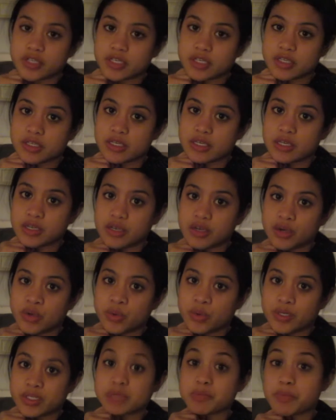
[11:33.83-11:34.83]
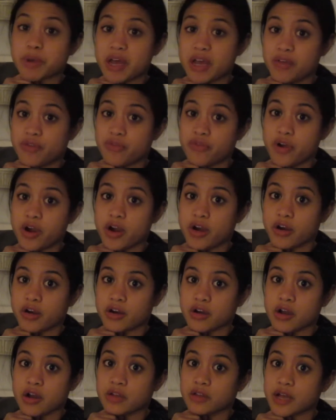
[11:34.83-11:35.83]
season was by
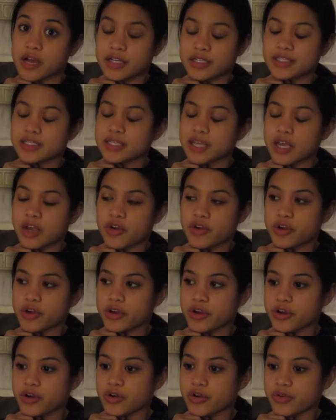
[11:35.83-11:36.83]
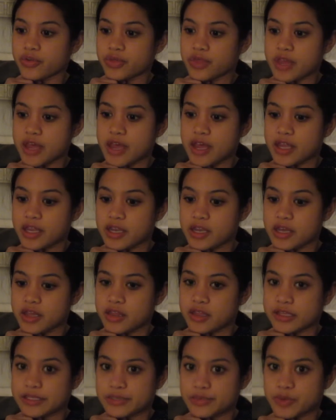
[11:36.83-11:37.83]
far a lot scarier than
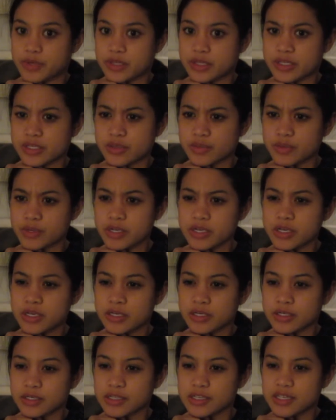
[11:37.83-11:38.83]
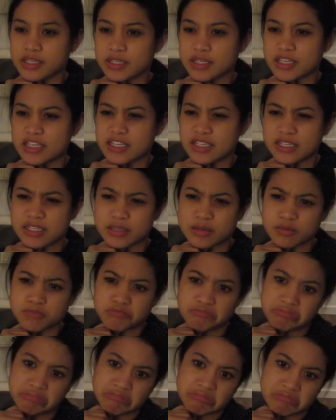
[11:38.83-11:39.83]
this one. This one is
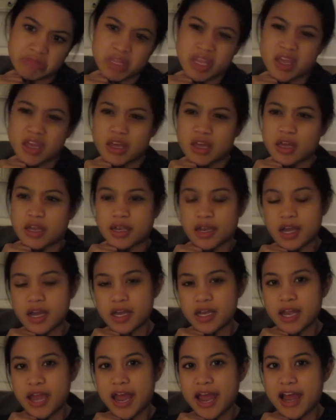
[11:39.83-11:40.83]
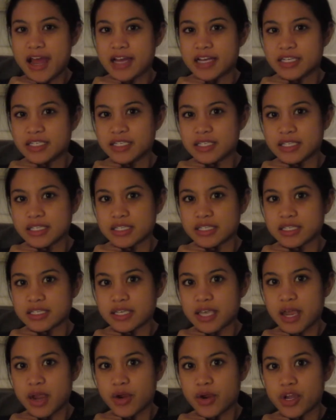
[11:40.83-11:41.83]
not as
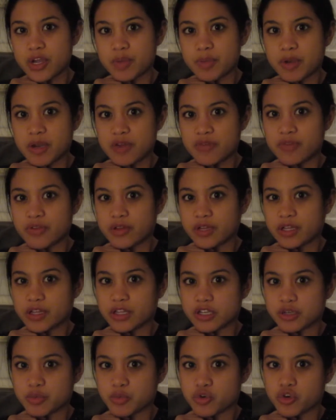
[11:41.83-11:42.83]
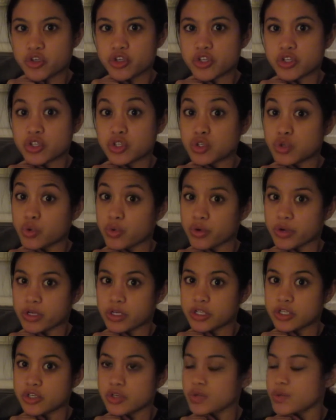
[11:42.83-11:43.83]
scary, but I feel like there's more story
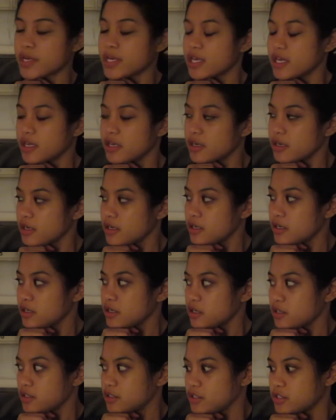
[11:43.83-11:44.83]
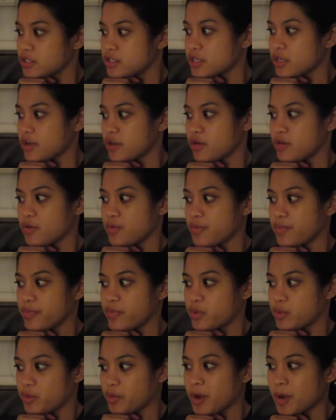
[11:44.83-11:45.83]
to it. So
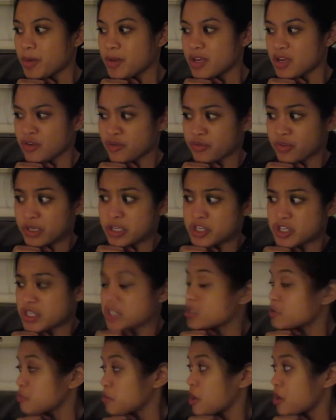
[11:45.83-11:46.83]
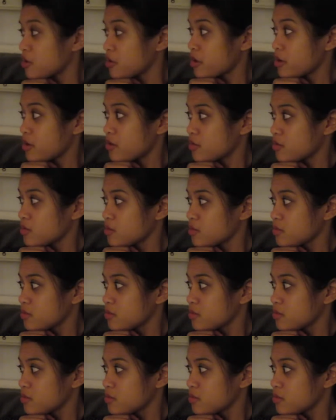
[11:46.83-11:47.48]
we're probably gonna finish it tomorrow.